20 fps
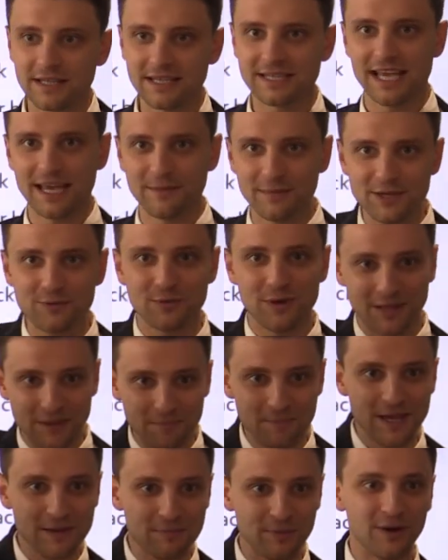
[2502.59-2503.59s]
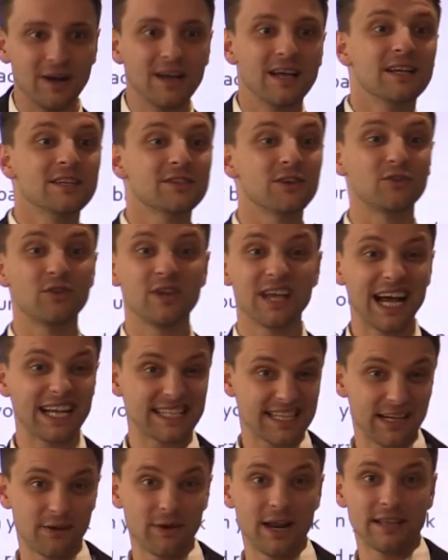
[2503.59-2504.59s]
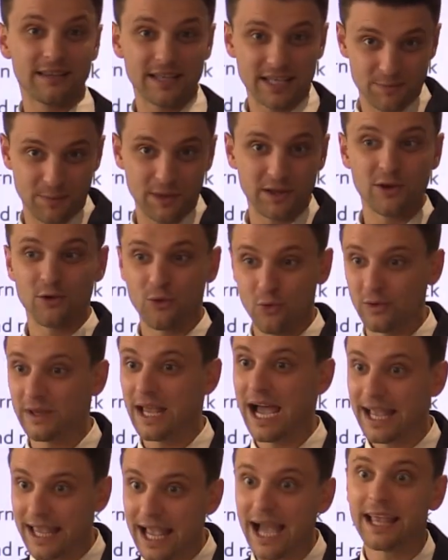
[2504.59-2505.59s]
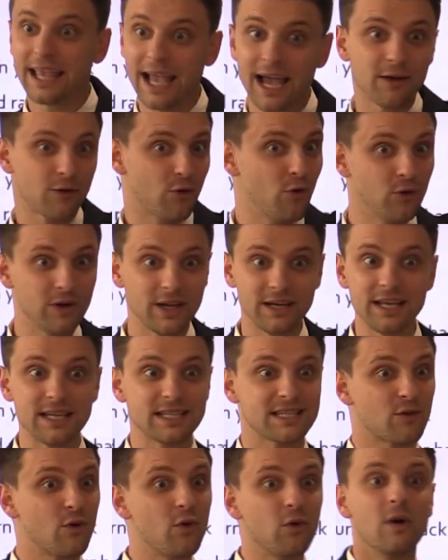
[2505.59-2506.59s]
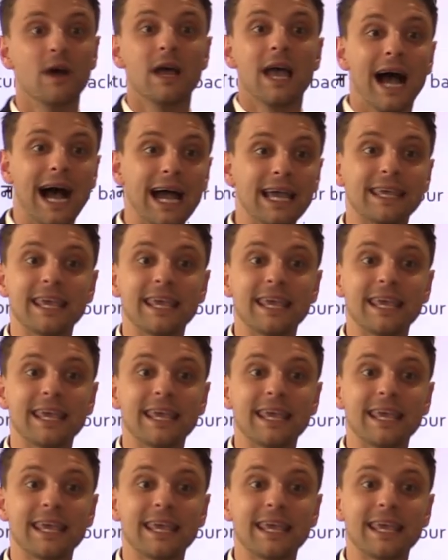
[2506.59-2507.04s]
The same is with the people. So do you guys agree that this is pretty cool? Yeah, cool, it is, cool.